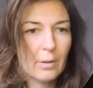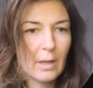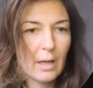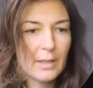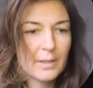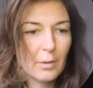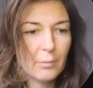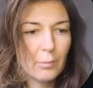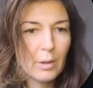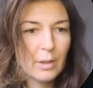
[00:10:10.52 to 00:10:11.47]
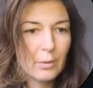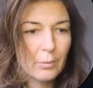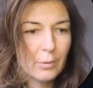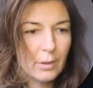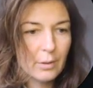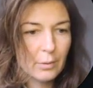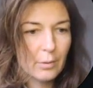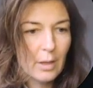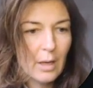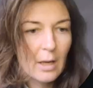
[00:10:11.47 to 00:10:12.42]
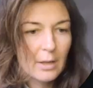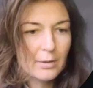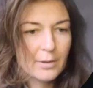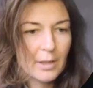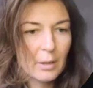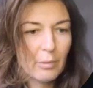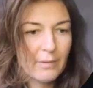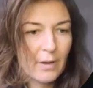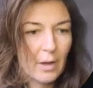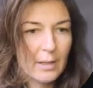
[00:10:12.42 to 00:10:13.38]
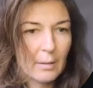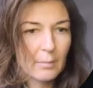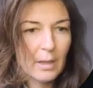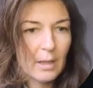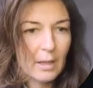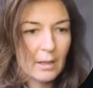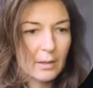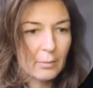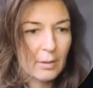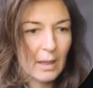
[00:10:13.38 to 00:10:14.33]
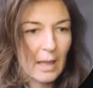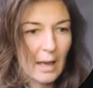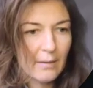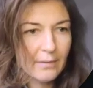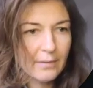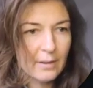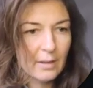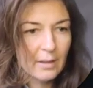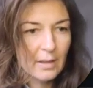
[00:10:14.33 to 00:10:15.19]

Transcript: Okay, so what you would do, you see we've got them here to the left.